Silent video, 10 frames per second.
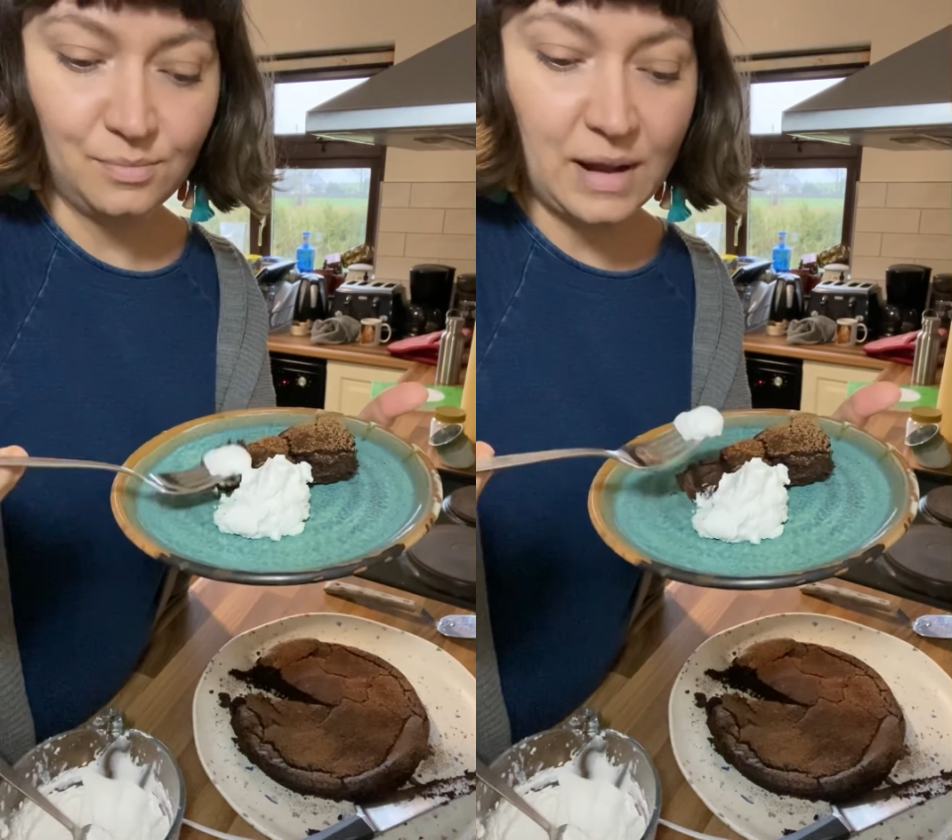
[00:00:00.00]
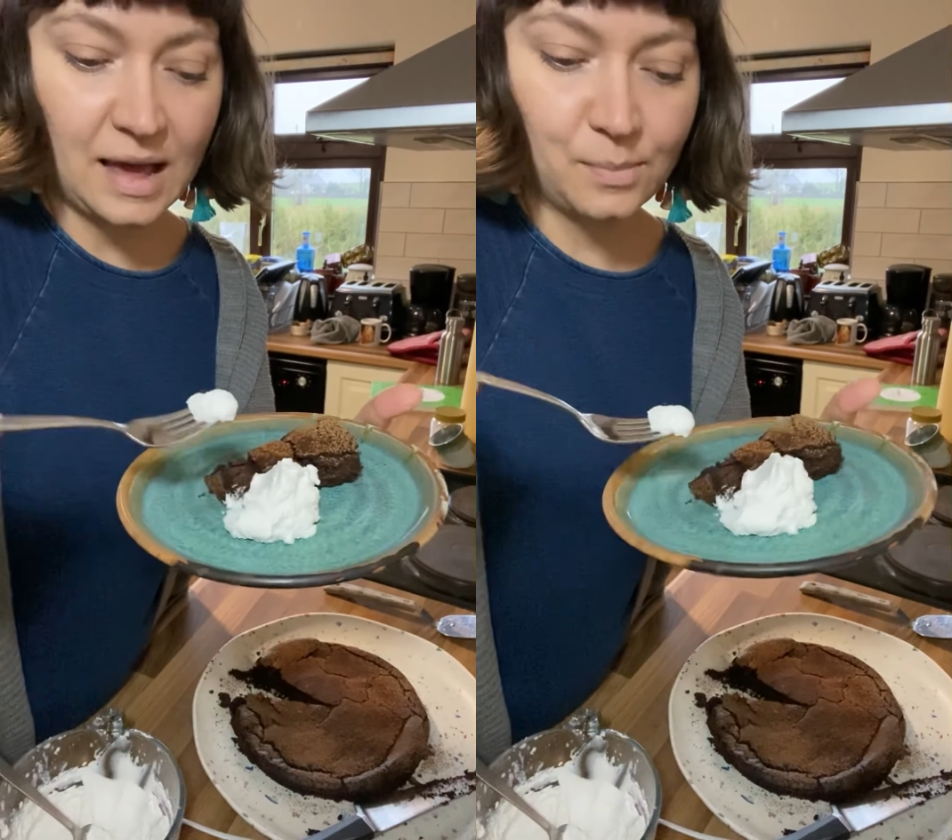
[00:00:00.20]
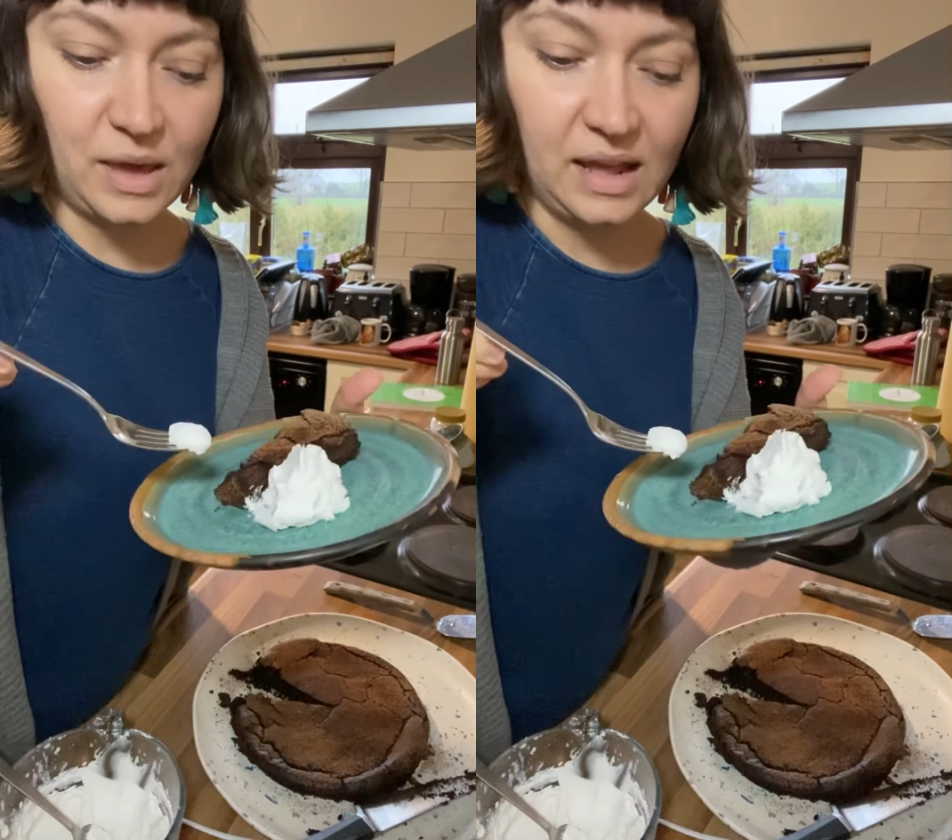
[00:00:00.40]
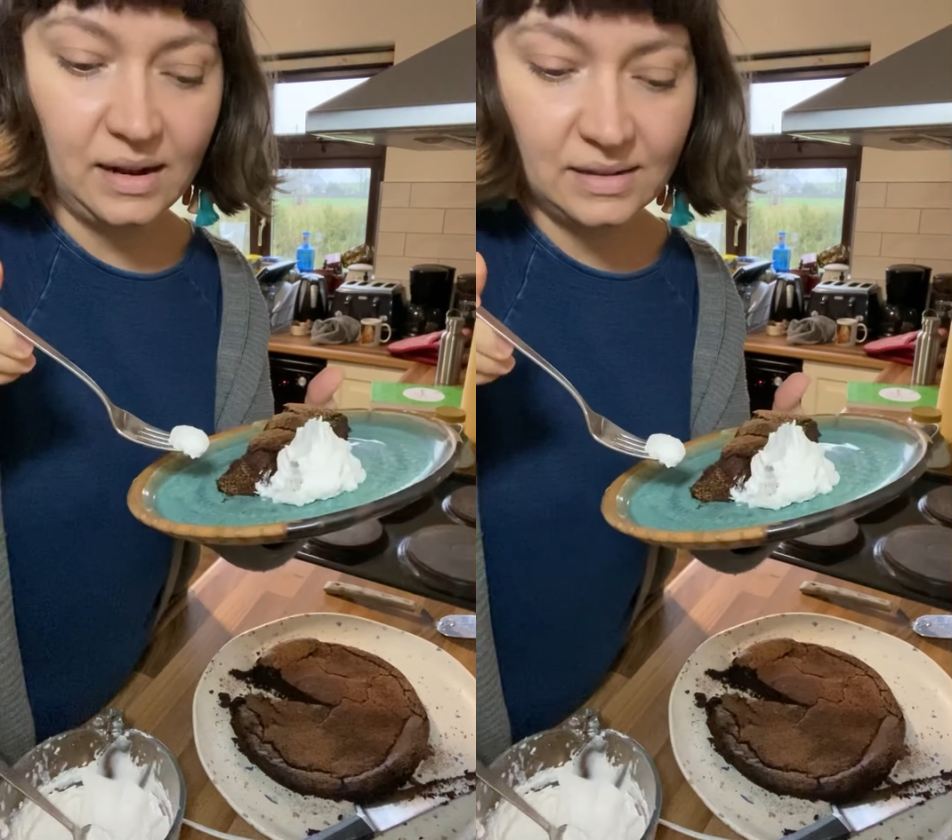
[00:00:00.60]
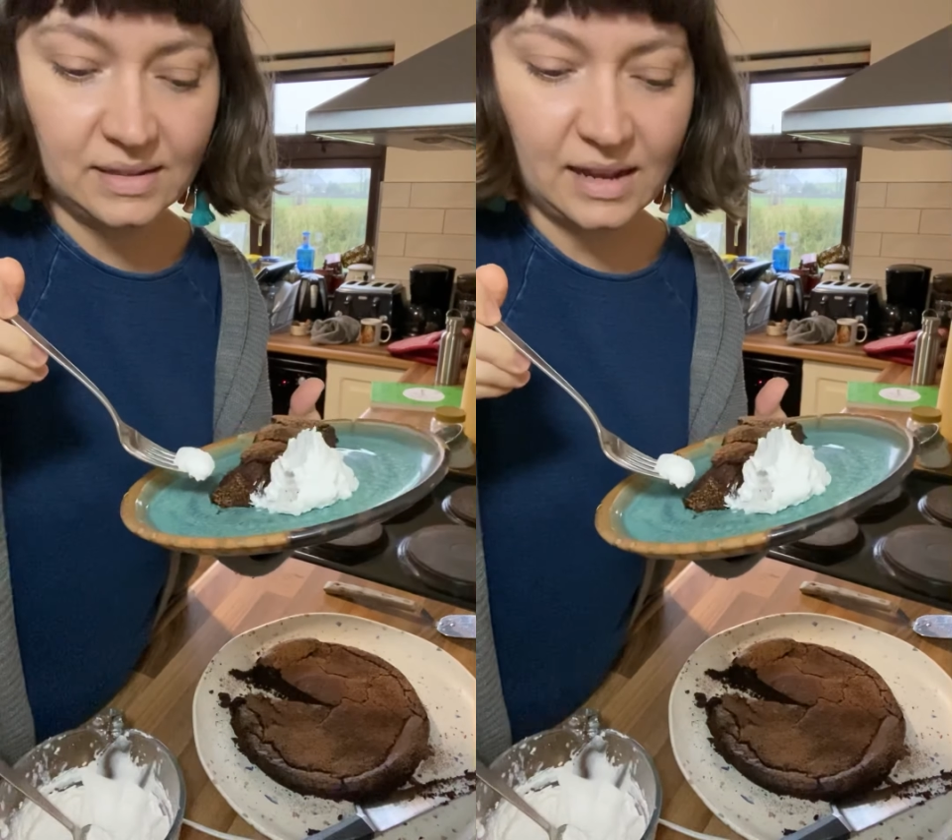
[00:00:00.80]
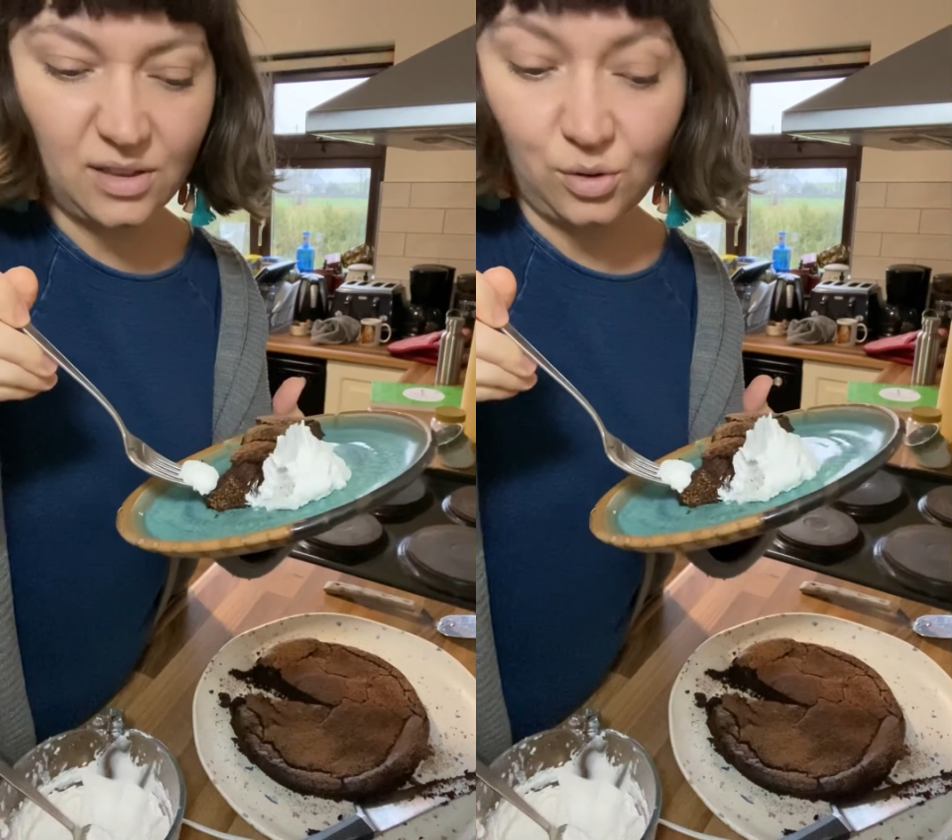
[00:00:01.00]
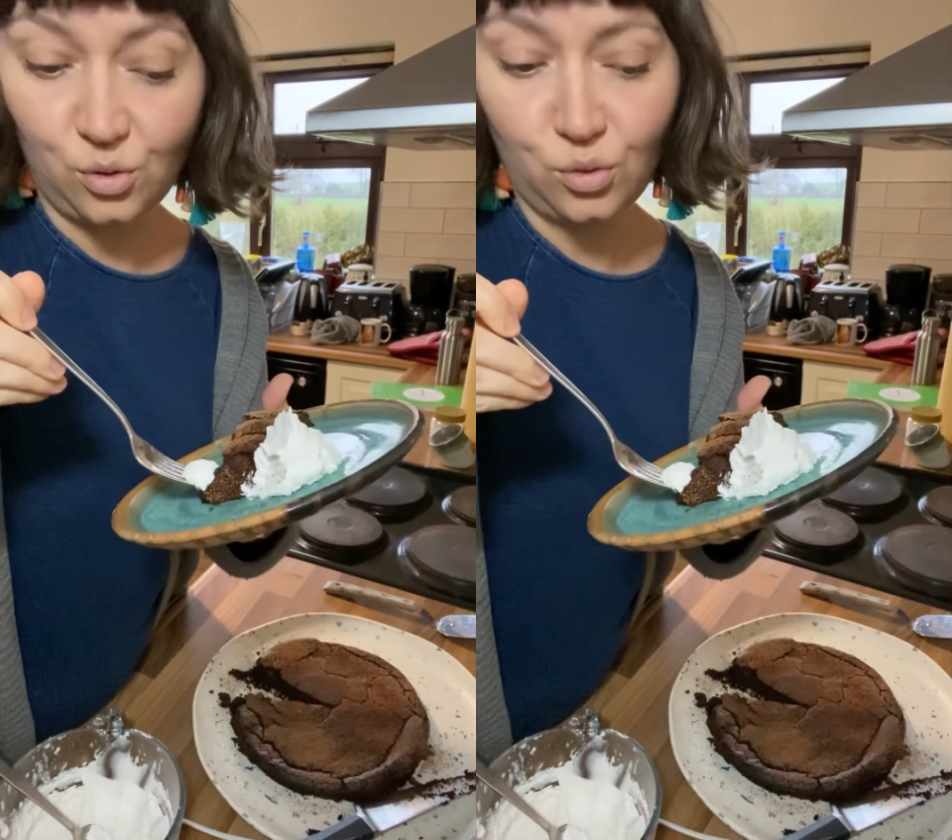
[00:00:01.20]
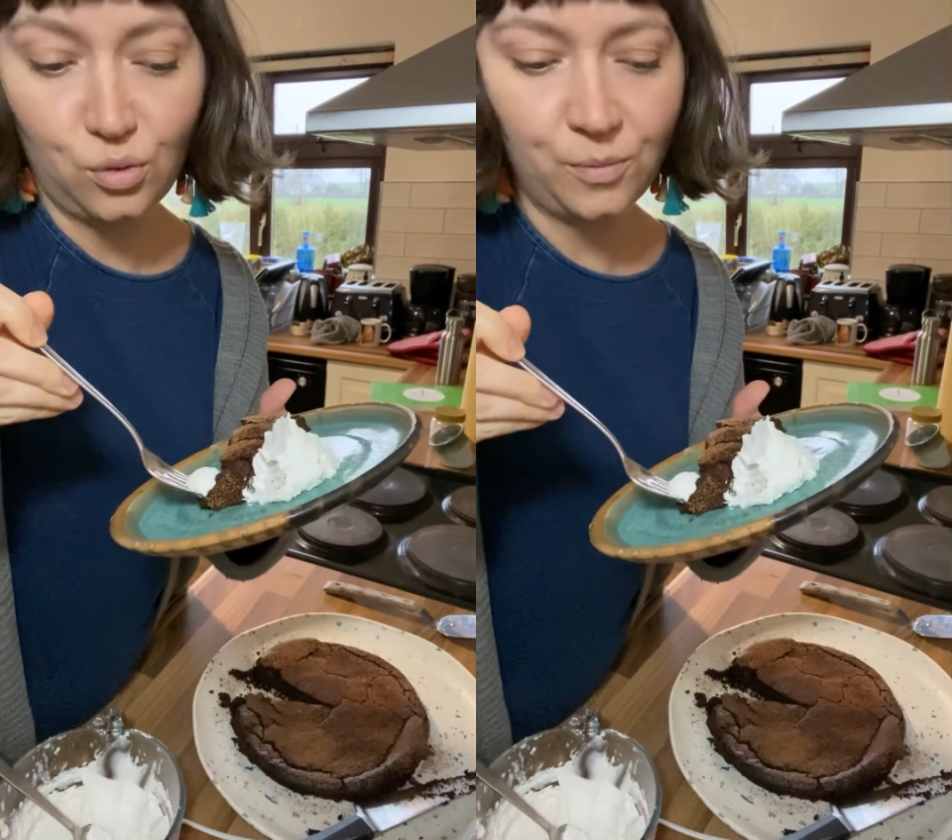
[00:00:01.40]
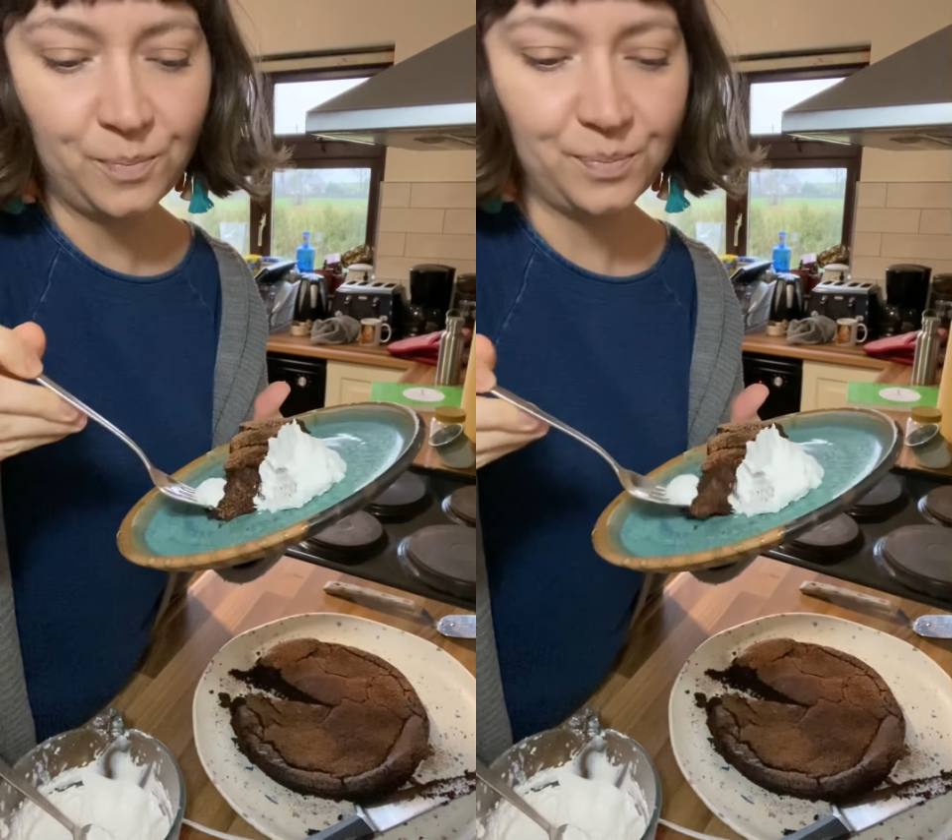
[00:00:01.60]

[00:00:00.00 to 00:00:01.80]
black beans at all.